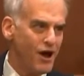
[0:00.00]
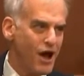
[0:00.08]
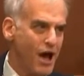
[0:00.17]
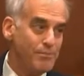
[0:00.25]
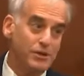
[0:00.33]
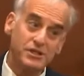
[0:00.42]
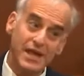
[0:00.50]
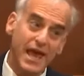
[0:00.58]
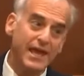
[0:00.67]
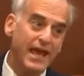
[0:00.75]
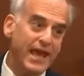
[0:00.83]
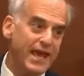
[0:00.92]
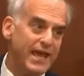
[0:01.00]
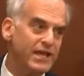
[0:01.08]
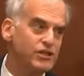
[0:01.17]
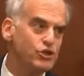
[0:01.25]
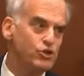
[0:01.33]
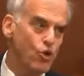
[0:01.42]
I'm just saying,
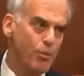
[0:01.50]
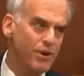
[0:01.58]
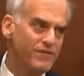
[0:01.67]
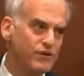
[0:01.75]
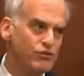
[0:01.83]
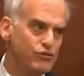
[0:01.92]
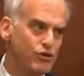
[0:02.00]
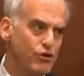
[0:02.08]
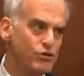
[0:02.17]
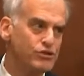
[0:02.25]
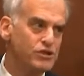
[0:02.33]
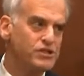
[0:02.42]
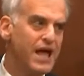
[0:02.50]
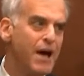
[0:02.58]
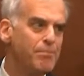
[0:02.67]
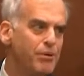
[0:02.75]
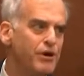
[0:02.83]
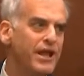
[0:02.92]
age normative controls does
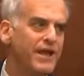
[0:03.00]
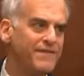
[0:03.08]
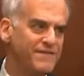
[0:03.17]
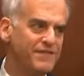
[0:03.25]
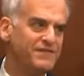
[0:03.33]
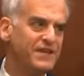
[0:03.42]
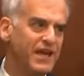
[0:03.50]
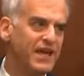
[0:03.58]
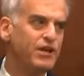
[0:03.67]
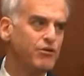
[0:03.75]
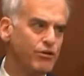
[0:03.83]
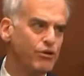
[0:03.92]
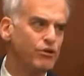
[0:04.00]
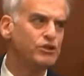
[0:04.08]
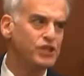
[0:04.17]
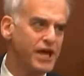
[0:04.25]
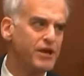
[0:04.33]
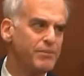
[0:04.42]
not put a 58-year-old
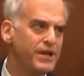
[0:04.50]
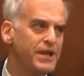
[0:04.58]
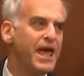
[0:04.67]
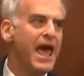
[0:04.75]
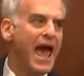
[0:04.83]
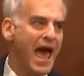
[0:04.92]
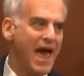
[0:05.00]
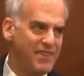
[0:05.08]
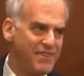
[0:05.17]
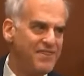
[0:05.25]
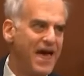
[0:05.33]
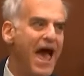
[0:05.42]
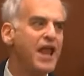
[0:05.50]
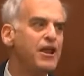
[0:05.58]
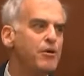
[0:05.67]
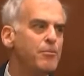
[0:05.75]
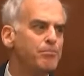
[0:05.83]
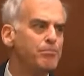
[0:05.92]
gentleman at that
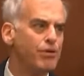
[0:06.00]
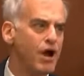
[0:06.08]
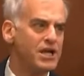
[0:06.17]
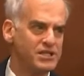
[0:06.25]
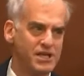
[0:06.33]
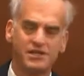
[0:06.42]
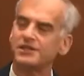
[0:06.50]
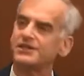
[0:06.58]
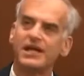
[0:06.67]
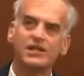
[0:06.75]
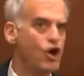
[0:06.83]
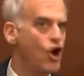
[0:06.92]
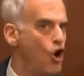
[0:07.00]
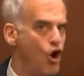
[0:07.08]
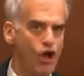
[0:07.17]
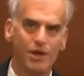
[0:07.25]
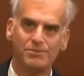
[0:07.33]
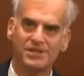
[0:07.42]
processing. That's
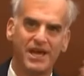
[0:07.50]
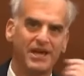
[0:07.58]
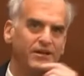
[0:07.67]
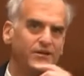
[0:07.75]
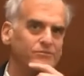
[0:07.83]
all I'm saying.